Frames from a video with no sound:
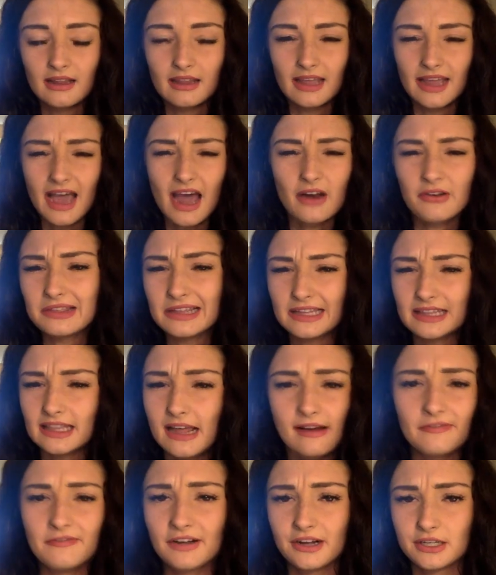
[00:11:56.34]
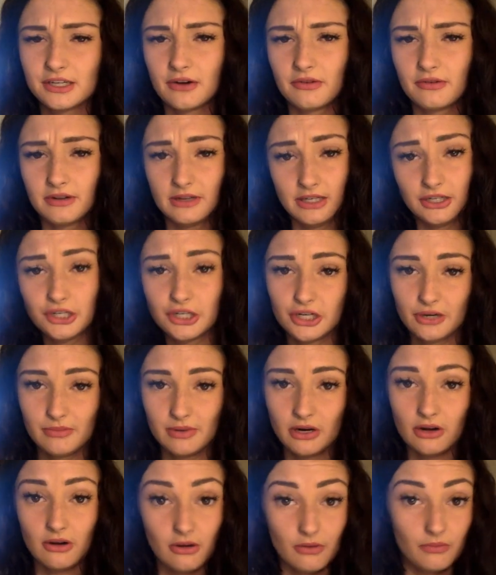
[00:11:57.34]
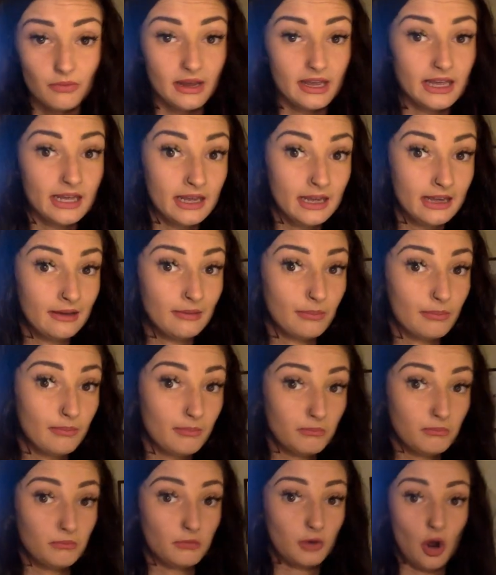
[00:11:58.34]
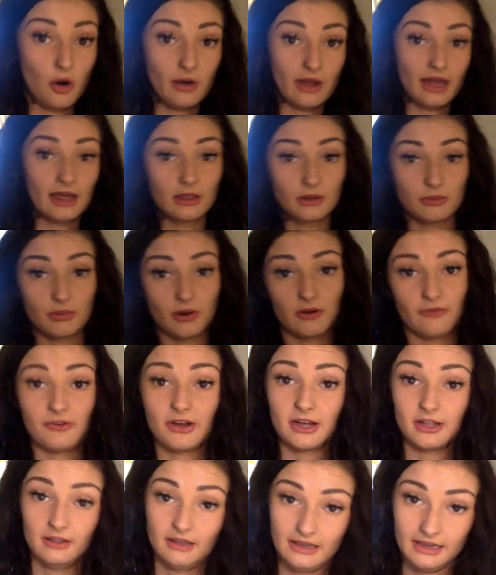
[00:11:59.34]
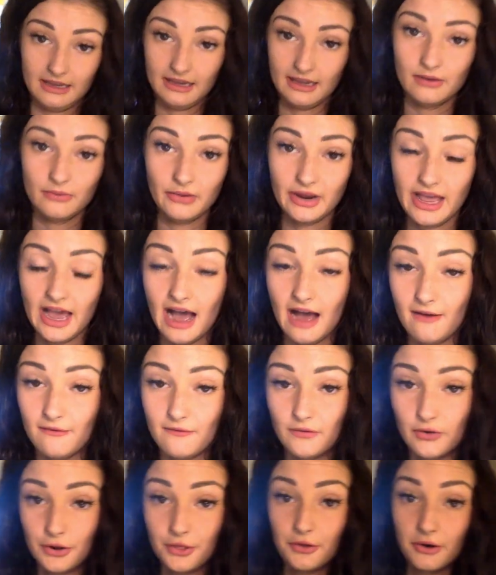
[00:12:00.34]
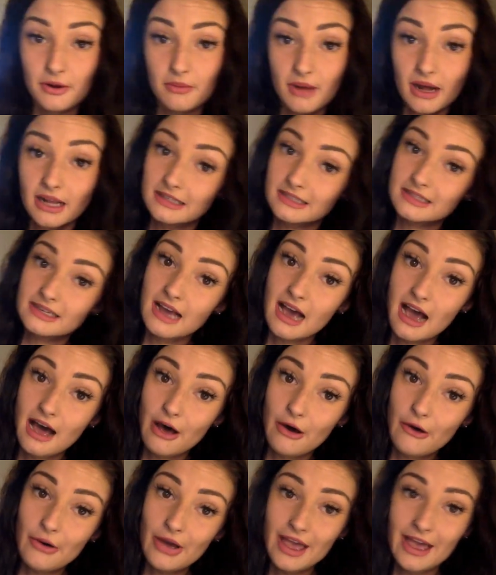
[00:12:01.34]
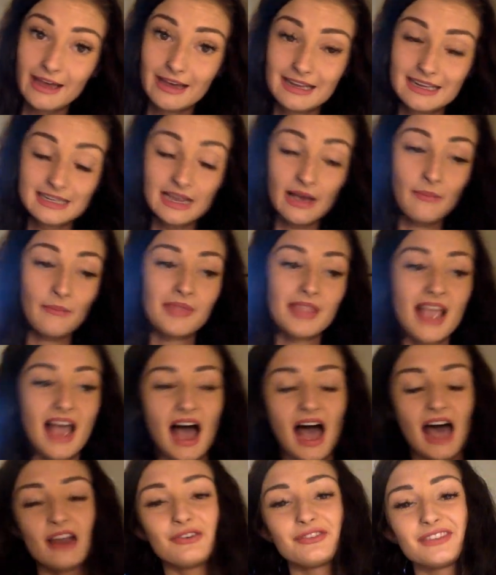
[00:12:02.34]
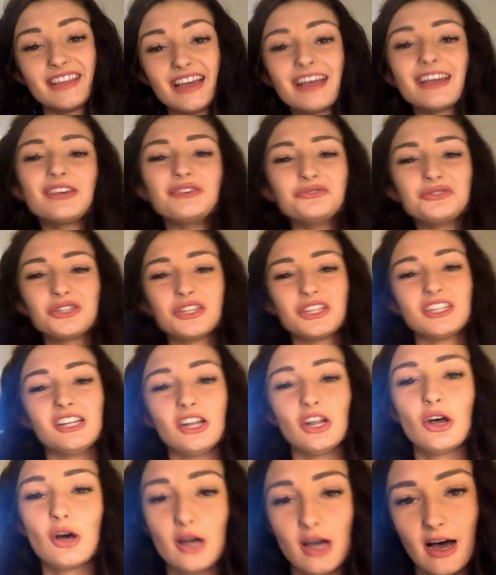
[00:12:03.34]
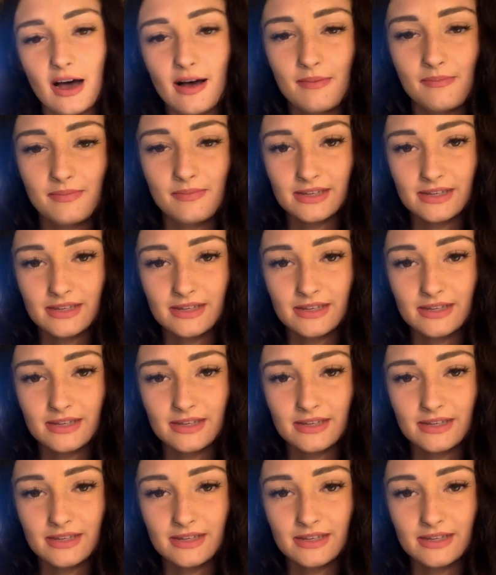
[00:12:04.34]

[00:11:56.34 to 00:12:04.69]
like, I don't think that affects our relationship at all. We go together perfectly, and we have for 3 months now, and I don't think you should look up